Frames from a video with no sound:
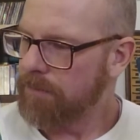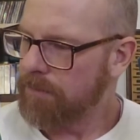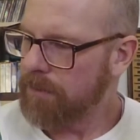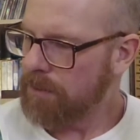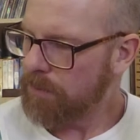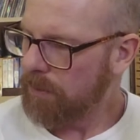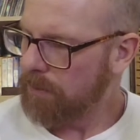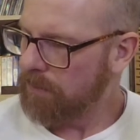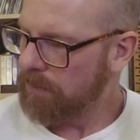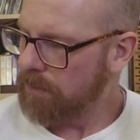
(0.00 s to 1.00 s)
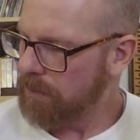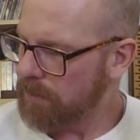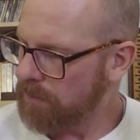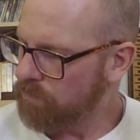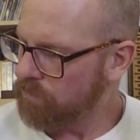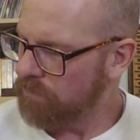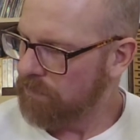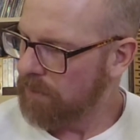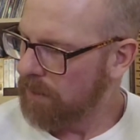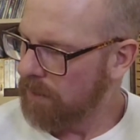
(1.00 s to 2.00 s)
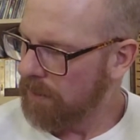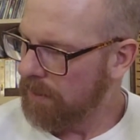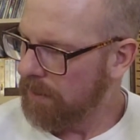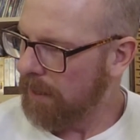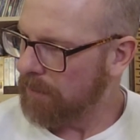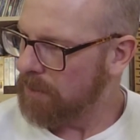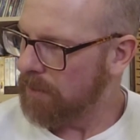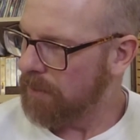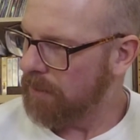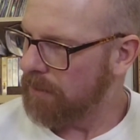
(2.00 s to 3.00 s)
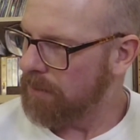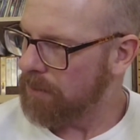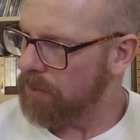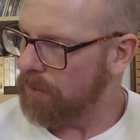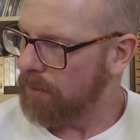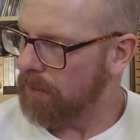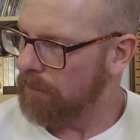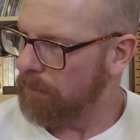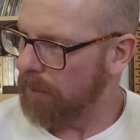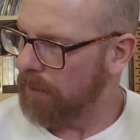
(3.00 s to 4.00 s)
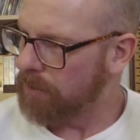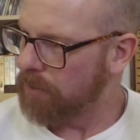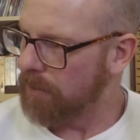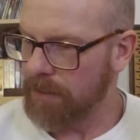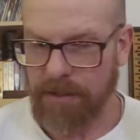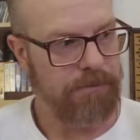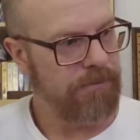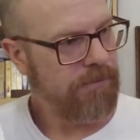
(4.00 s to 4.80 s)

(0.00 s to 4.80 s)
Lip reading: This one just had him sitting in this tree branch thing.